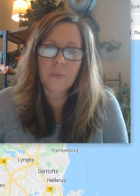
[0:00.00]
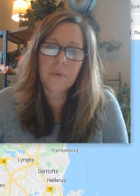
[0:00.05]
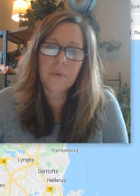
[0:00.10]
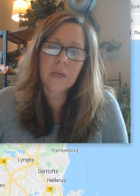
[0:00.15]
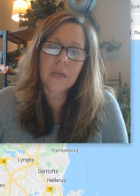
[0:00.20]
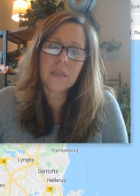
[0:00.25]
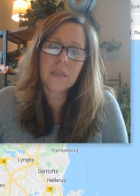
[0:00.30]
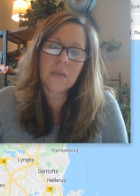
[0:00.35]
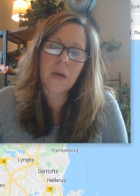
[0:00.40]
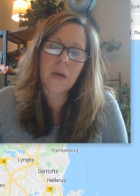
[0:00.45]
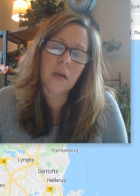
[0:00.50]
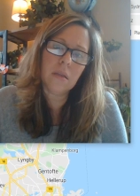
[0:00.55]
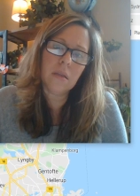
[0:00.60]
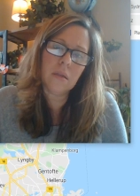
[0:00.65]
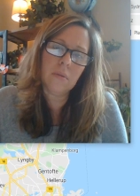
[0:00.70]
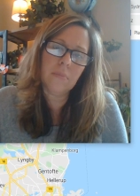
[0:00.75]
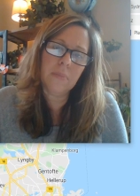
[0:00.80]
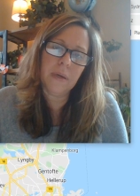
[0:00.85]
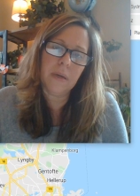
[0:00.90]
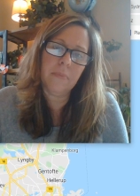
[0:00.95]
We're going to talk a
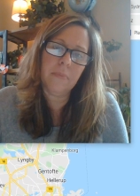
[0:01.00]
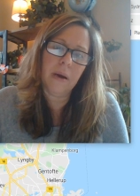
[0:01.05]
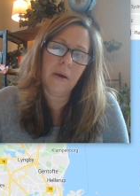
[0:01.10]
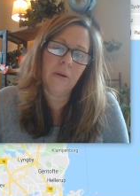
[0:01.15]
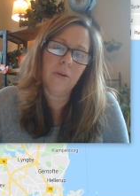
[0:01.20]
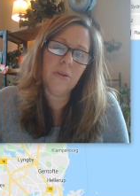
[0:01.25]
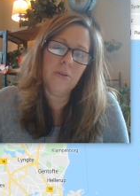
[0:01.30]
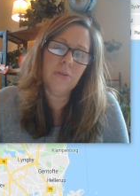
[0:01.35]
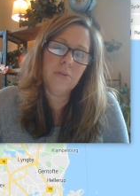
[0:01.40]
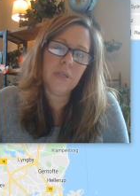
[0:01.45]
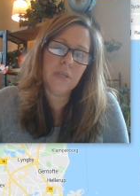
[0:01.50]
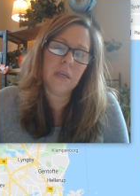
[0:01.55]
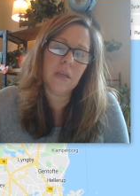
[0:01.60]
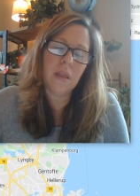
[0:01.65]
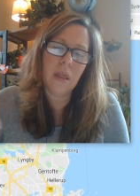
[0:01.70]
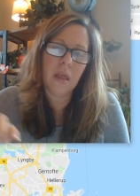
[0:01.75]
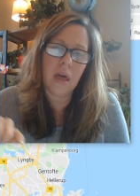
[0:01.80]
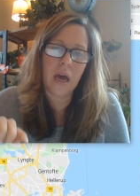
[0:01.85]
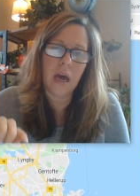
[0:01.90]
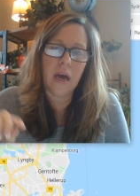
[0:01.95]
little bit about
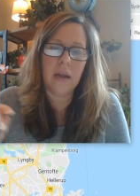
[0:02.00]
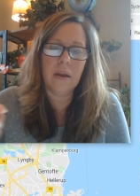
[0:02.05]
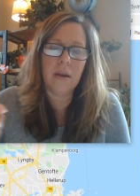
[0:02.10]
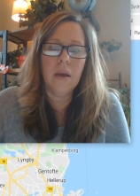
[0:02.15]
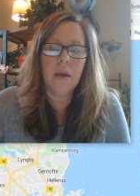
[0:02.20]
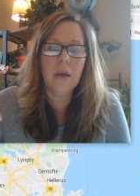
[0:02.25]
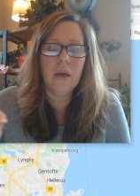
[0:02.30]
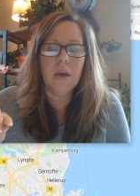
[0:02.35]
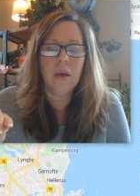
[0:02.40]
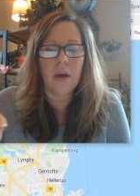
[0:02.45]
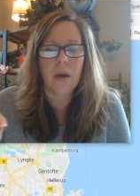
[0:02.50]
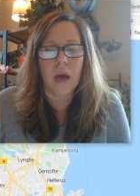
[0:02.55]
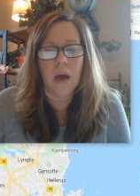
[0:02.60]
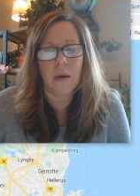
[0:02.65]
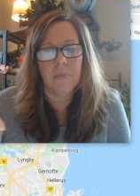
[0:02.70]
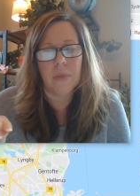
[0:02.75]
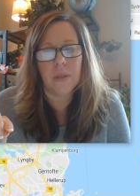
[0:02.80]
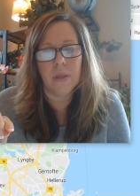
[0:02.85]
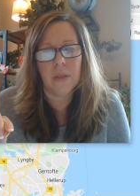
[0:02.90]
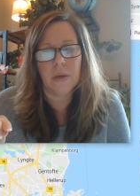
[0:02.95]
using that,
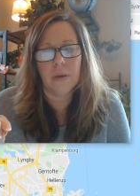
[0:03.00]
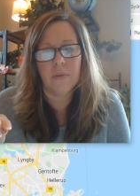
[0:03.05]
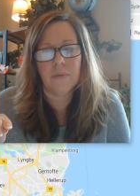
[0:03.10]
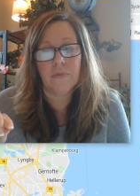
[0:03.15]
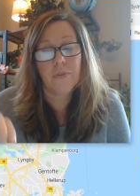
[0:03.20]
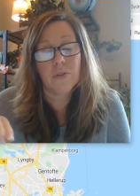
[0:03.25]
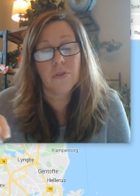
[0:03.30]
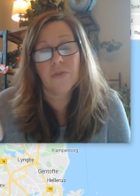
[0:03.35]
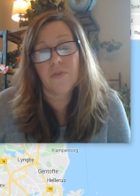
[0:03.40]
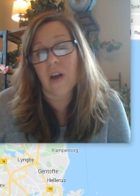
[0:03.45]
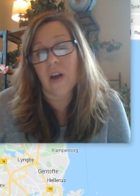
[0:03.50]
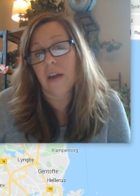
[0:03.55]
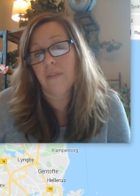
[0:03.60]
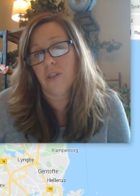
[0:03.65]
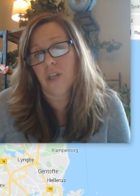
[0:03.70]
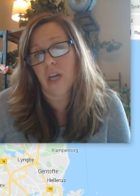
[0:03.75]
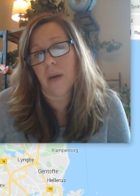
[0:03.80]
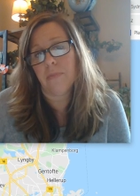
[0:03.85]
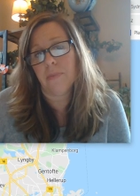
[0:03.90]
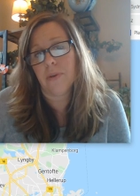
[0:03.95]
the first 5
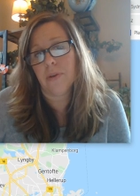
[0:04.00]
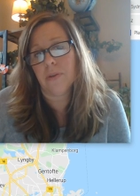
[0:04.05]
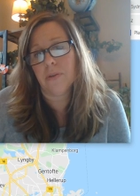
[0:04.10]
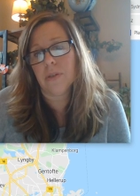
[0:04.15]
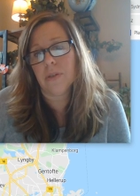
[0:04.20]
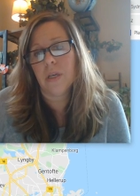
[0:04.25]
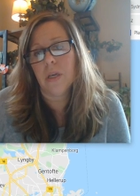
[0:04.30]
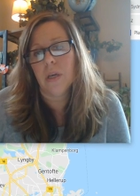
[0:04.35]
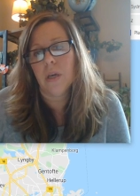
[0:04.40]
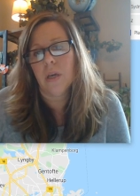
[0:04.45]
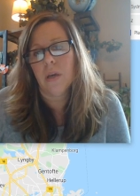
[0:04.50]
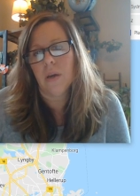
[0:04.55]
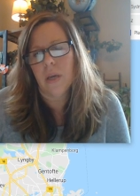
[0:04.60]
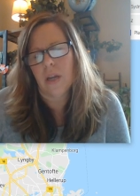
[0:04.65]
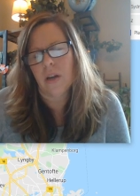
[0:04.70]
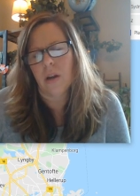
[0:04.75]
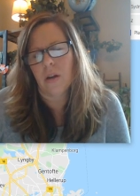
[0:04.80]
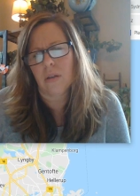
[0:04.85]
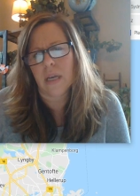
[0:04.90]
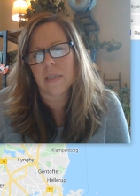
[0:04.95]
chapters
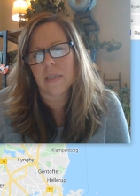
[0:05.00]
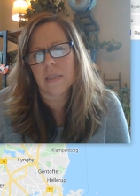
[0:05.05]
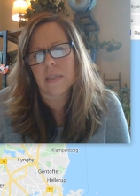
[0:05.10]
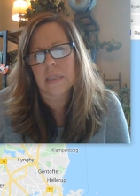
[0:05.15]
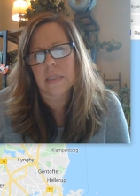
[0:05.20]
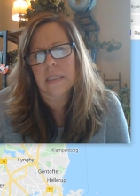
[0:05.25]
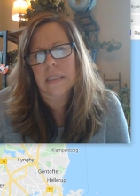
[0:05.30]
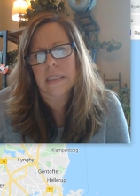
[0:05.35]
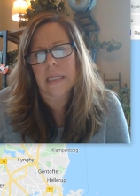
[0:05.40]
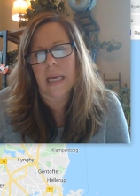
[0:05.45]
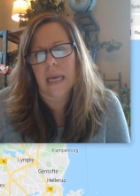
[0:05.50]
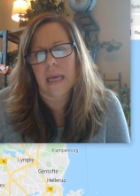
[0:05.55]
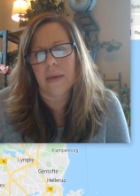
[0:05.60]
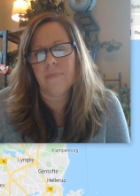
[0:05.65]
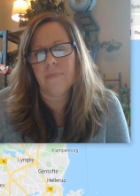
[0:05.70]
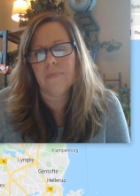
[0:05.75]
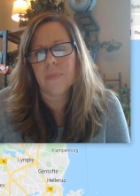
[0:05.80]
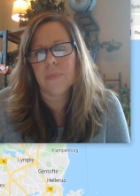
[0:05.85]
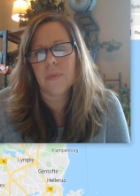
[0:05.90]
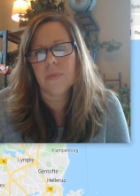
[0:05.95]
in our lesson
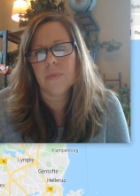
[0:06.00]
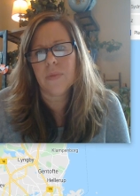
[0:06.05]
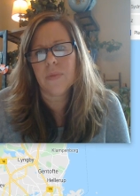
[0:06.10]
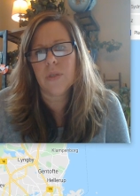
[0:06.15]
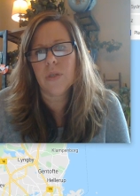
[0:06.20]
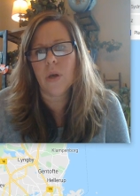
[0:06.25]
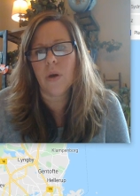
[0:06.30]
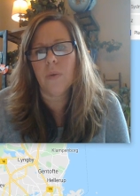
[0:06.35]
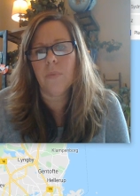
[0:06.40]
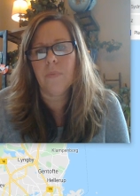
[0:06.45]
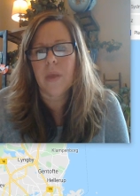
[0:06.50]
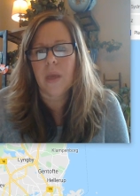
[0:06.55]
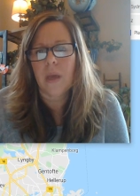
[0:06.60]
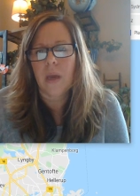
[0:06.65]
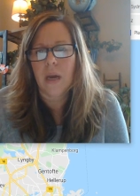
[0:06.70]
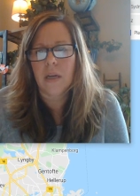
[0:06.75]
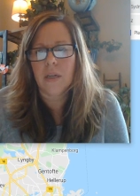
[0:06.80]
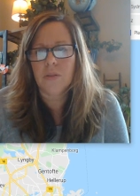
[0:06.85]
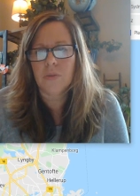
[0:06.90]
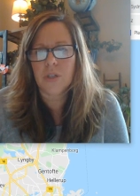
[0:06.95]
today. So I
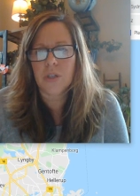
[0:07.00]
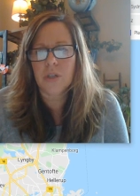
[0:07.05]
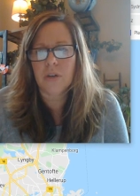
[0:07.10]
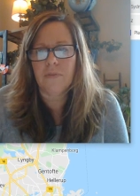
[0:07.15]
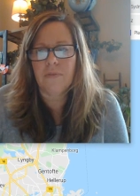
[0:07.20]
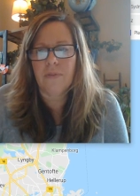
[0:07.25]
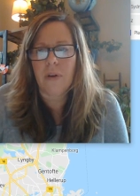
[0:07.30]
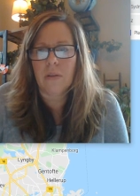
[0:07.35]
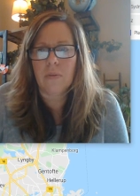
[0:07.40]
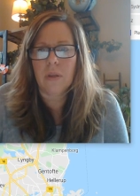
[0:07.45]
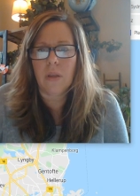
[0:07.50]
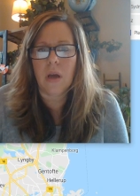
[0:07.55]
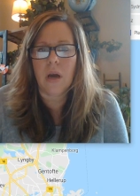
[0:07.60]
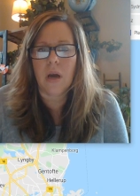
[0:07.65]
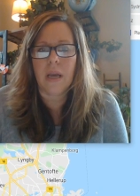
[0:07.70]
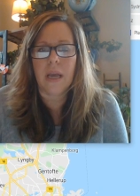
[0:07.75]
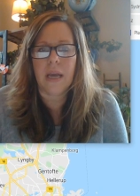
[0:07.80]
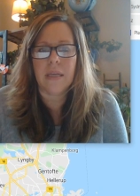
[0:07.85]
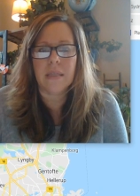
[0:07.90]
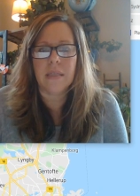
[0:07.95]
just want you to follow
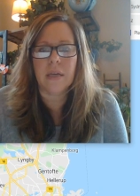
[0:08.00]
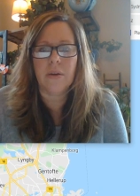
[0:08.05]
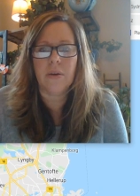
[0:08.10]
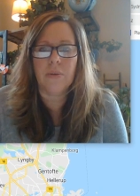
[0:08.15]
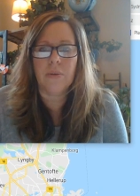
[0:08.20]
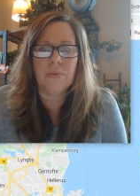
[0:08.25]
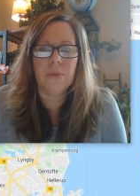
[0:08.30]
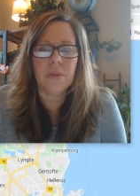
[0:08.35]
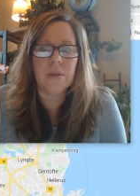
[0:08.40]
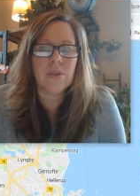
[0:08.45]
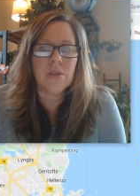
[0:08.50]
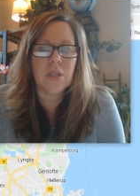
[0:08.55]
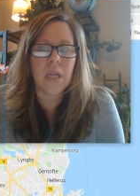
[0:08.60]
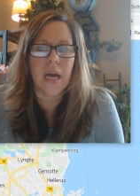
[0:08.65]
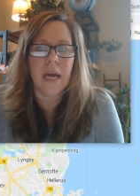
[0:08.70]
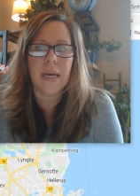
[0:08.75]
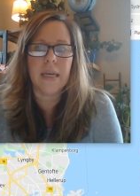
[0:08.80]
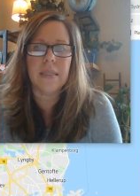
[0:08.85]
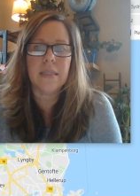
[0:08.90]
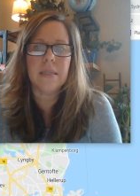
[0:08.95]
along as I go through the
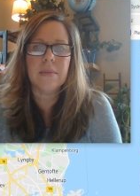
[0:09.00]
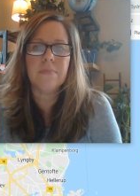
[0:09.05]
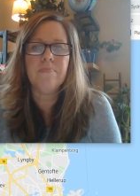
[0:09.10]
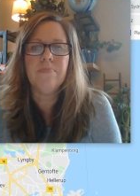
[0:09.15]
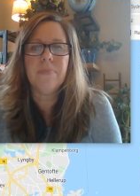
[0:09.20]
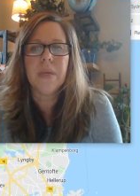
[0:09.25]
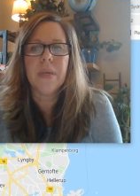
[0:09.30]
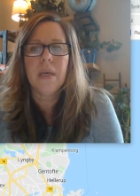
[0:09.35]
slides.